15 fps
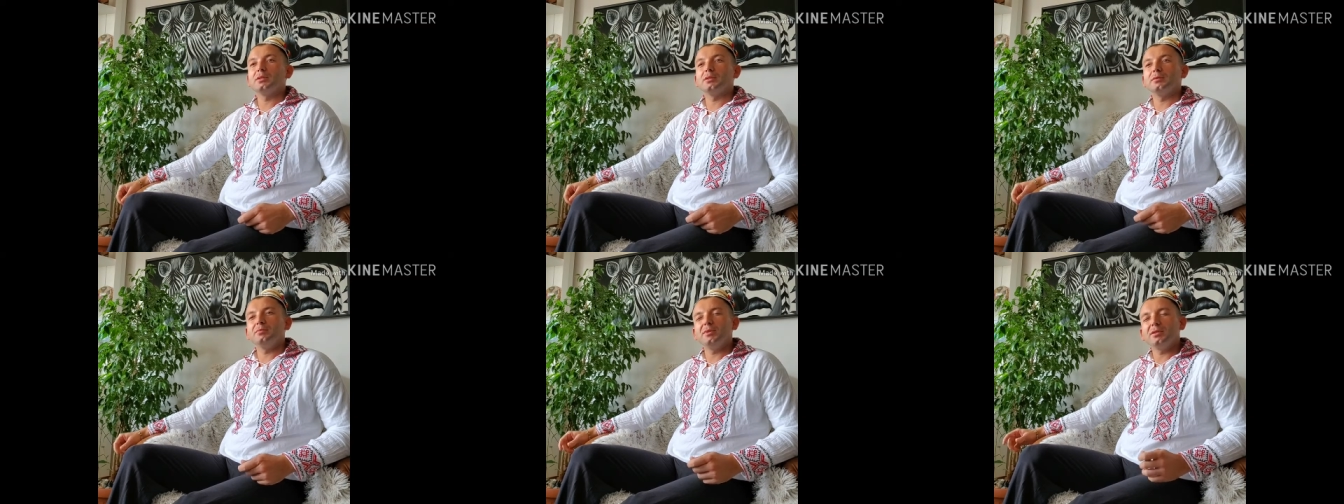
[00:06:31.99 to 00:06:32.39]

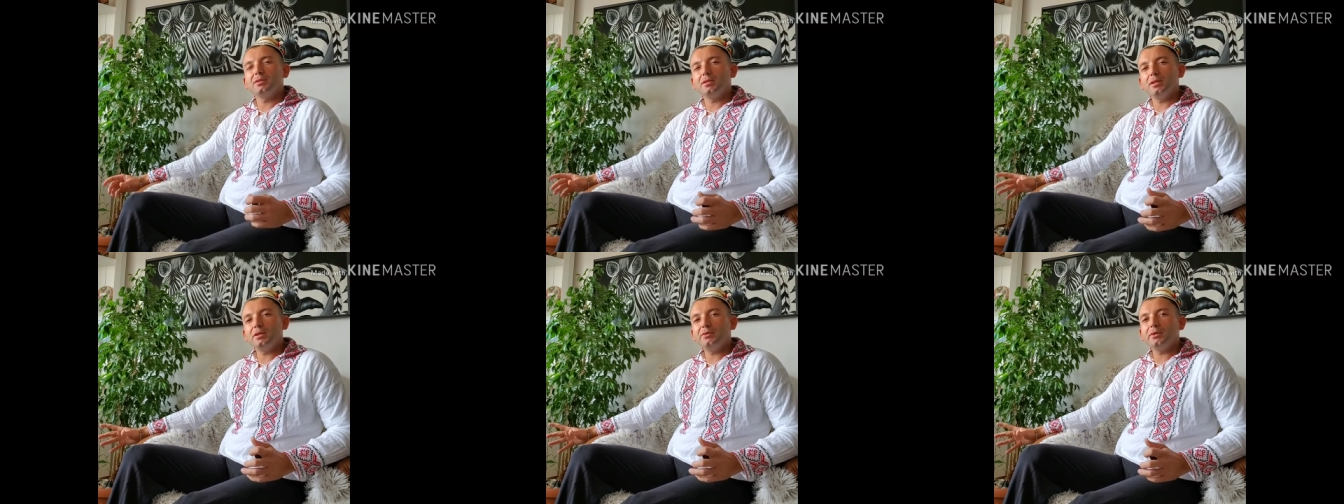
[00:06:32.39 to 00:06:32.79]

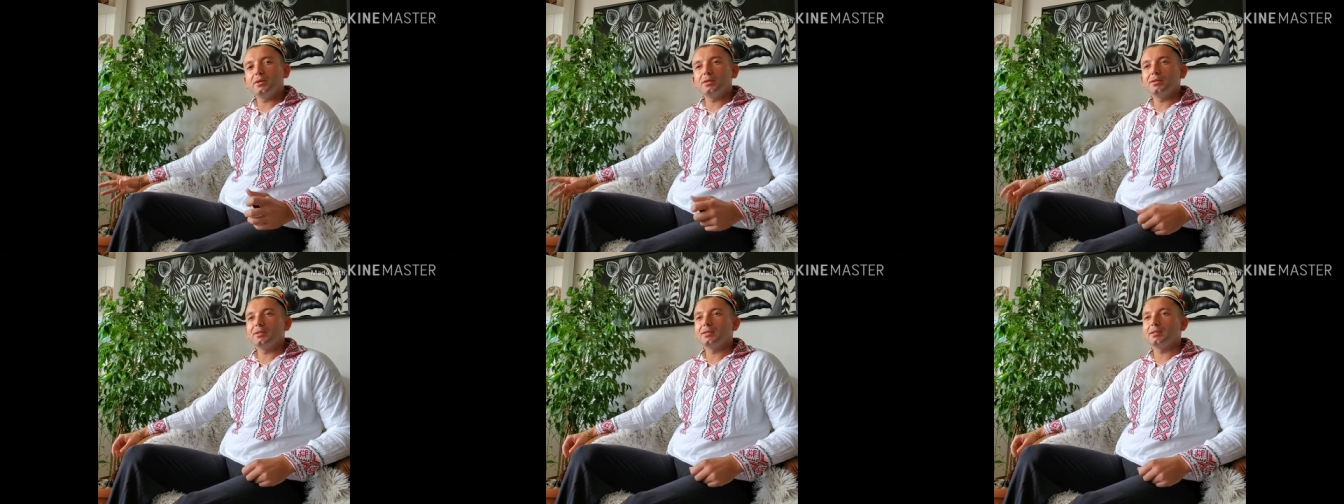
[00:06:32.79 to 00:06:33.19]

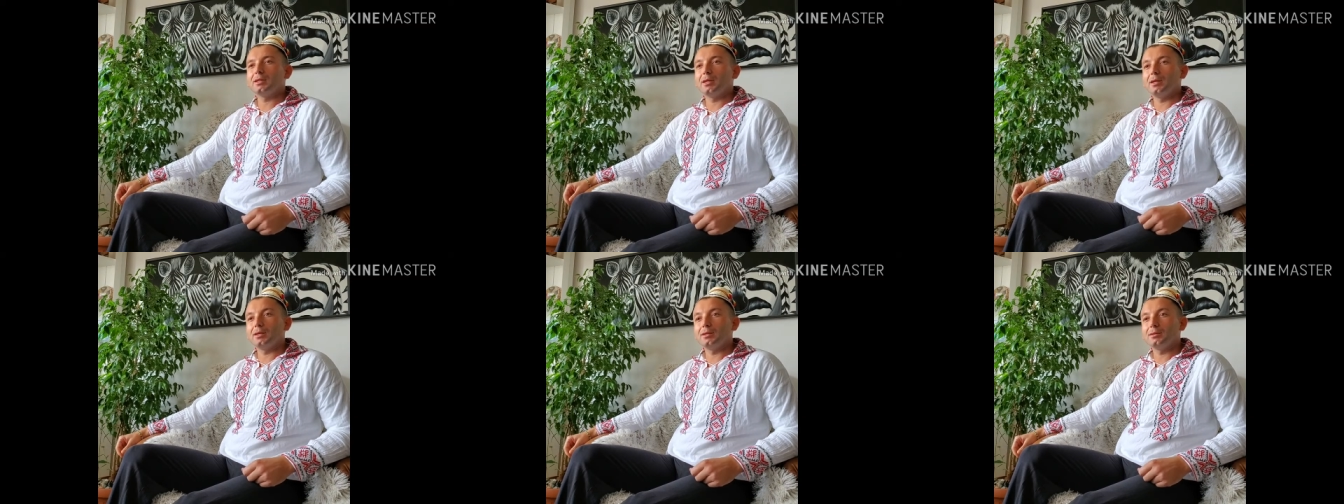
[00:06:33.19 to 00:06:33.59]
mysterious
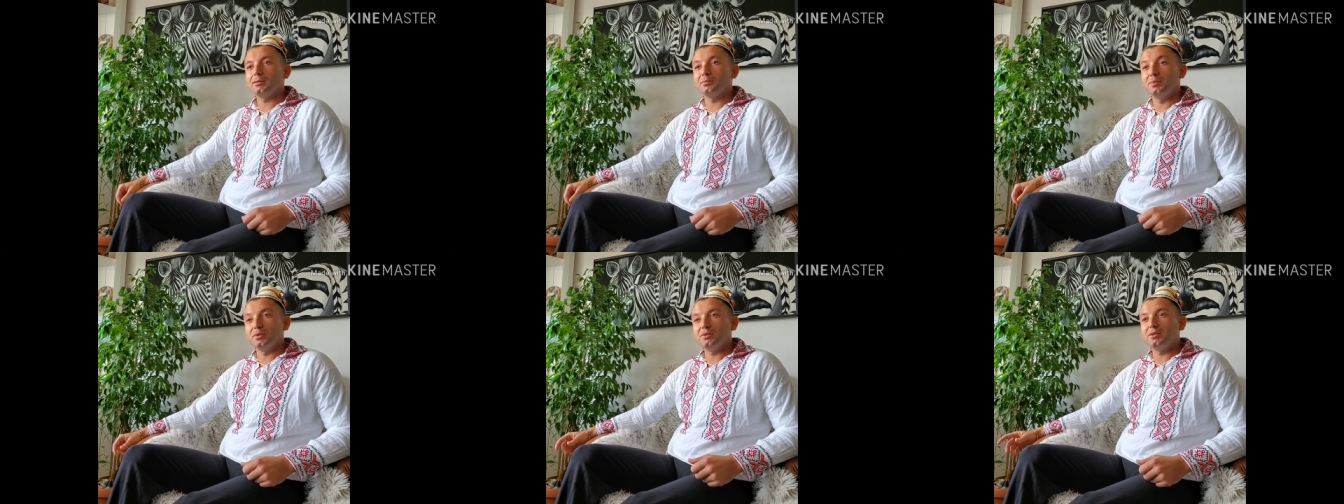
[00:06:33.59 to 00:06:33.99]
and
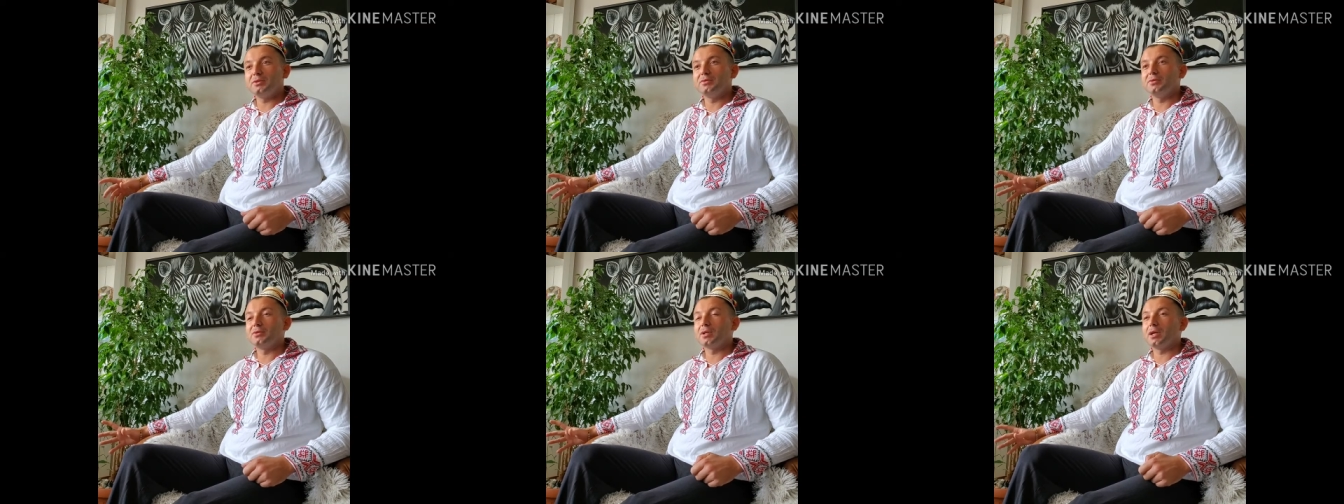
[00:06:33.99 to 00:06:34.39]

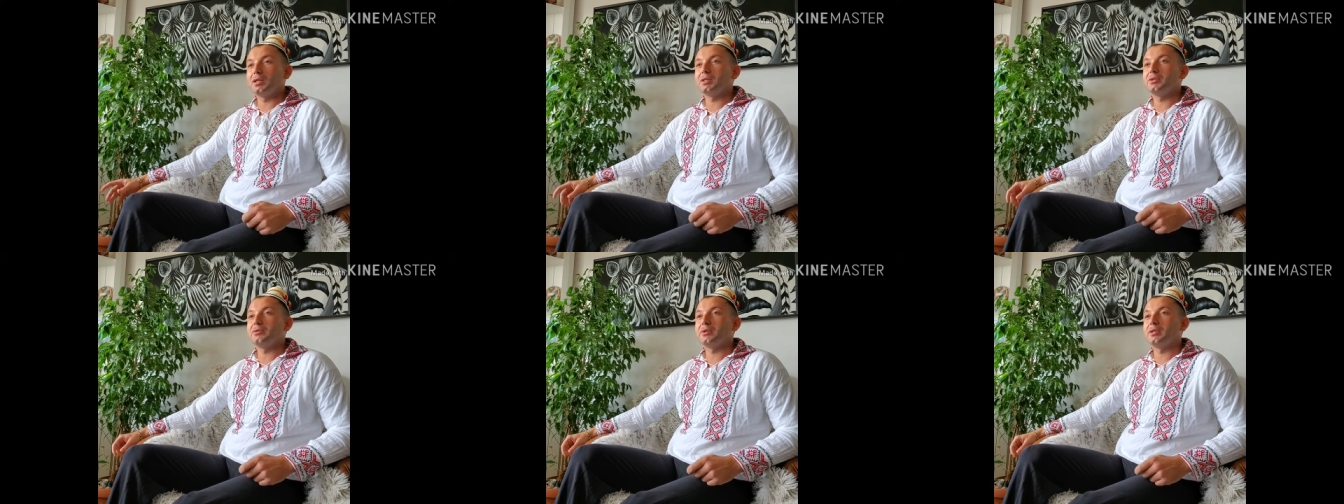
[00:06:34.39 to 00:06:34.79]
beautiful
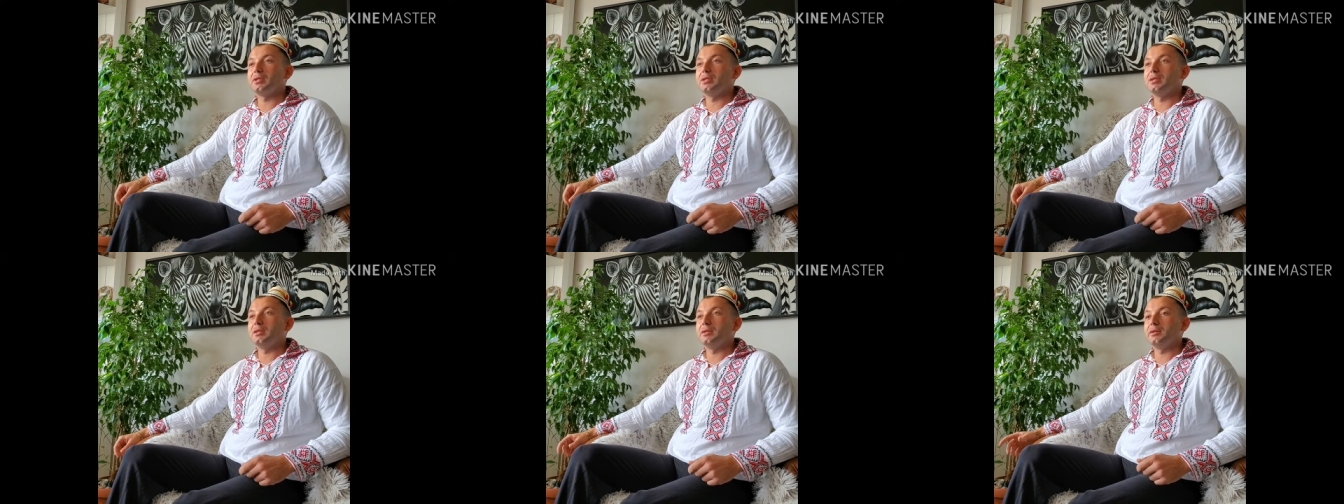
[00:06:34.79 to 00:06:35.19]
country
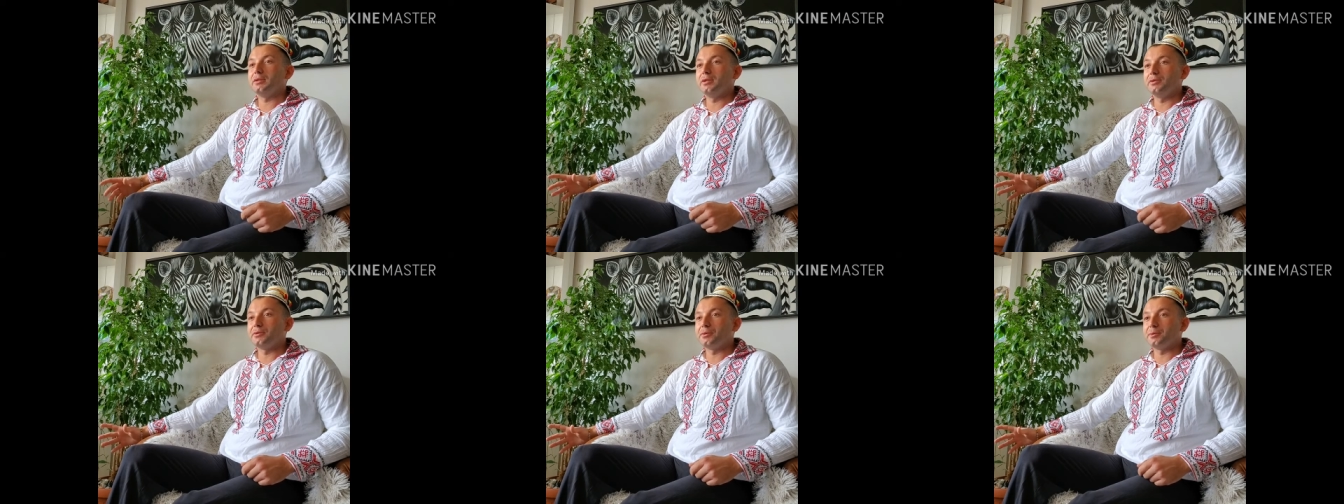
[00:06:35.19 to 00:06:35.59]
in
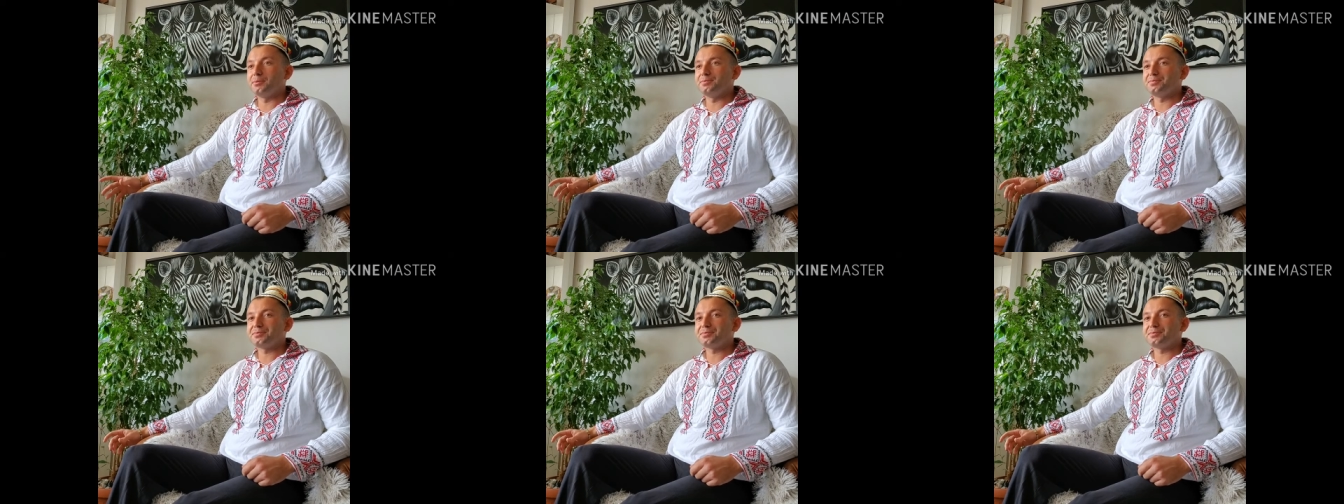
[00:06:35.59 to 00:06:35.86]
Europe.